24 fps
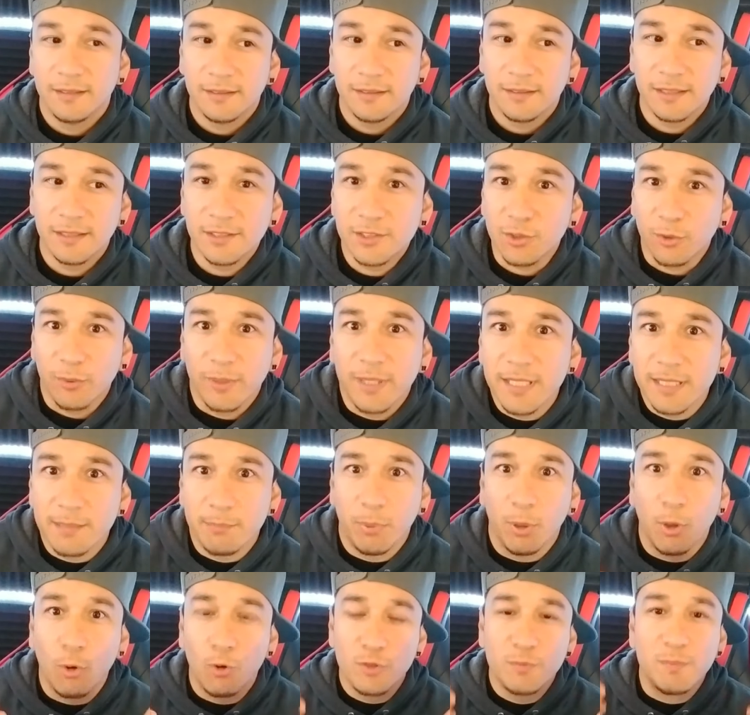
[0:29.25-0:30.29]
And so it
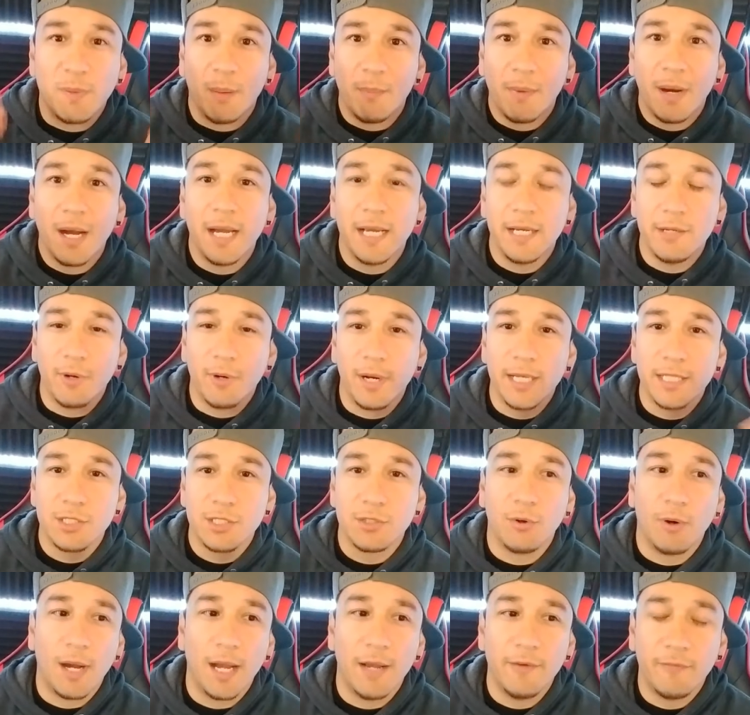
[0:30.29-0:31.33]
blows my mind, right?
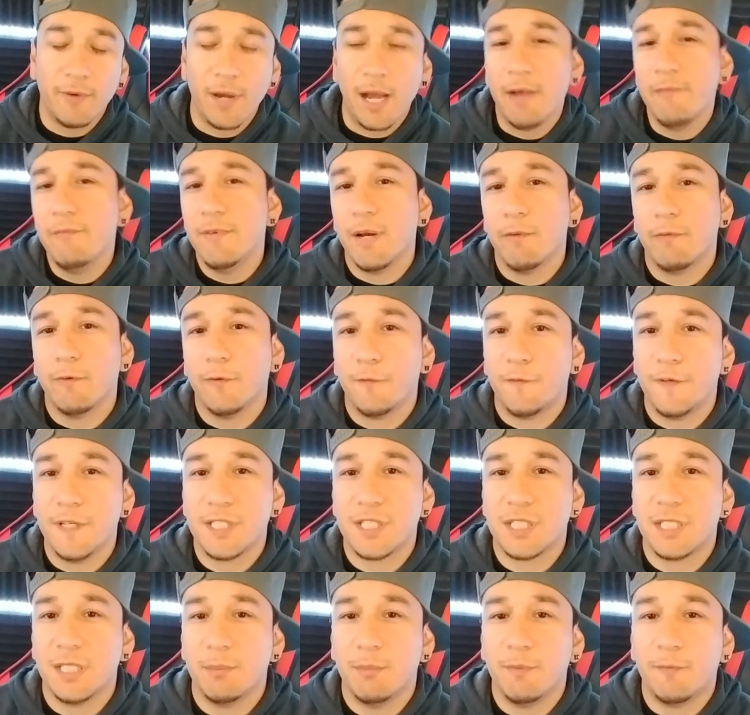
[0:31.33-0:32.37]
So I've never
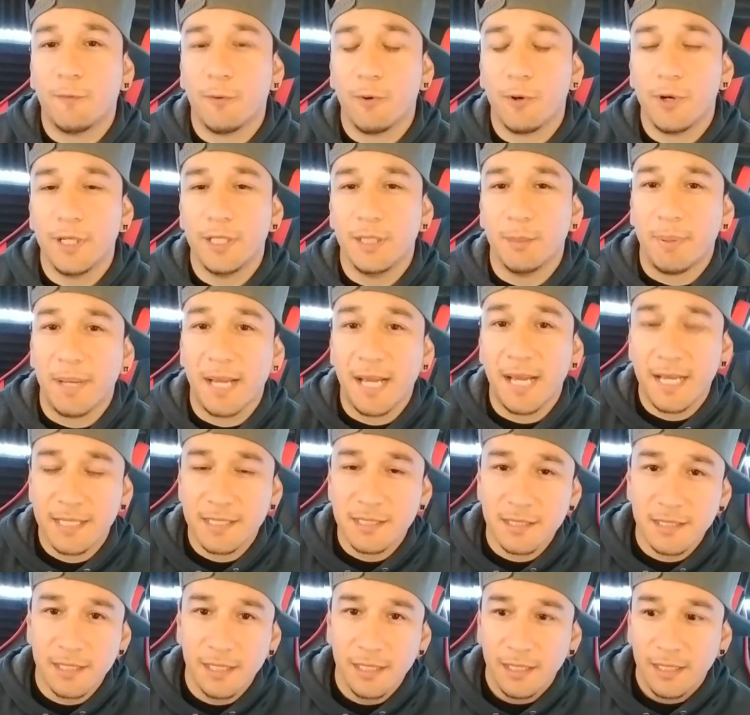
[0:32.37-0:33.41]
fished it before in the
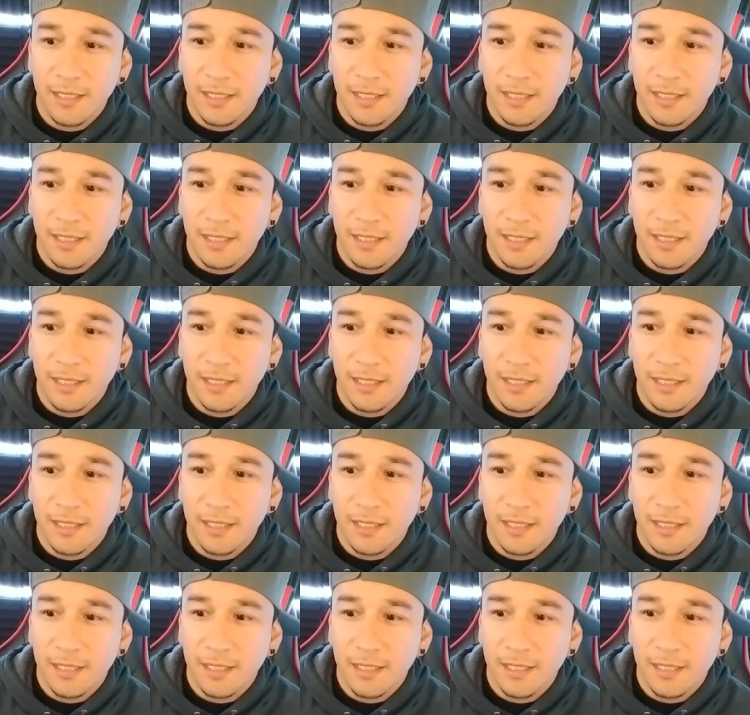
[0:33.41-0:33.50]
past.